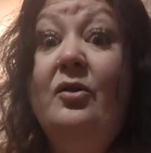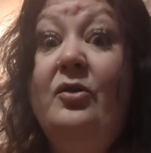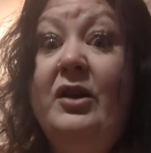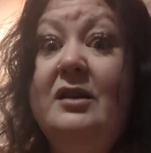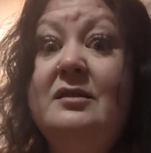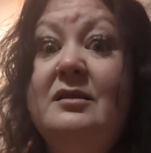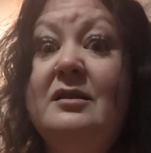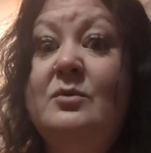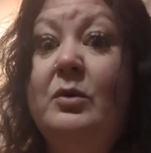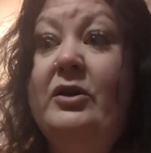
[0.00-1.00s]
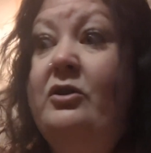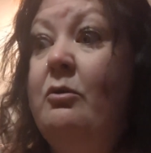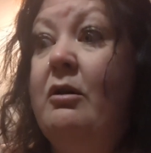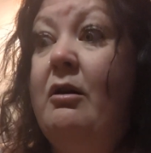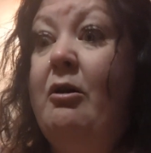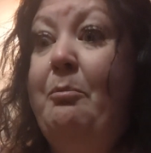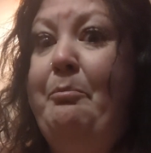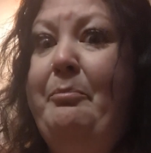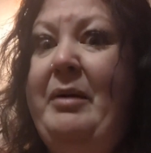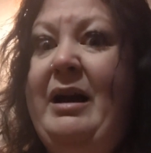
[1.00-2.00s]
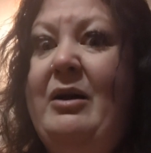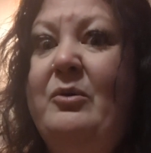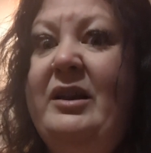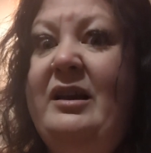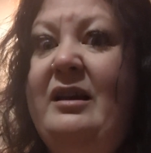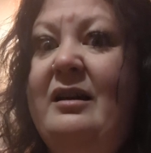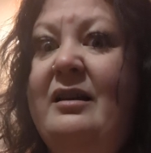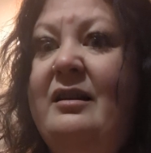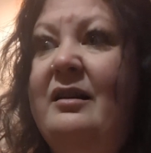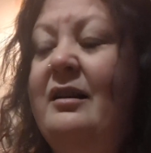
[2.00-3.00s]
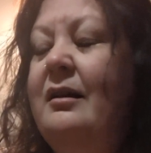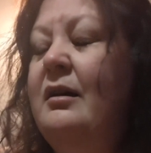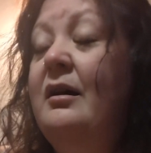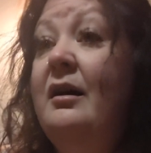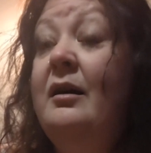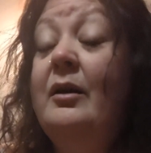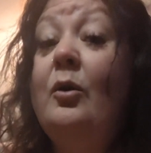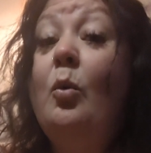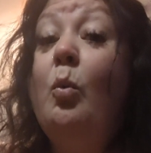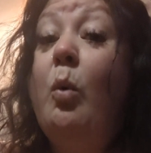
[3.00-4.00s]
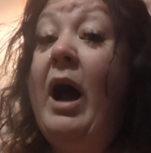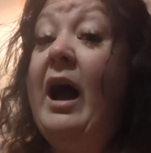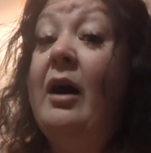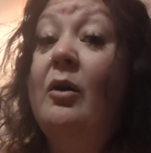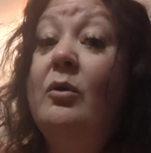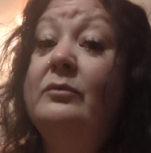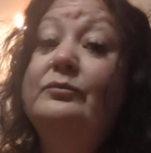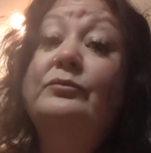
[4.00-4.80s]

this is what you are all pouty and wow.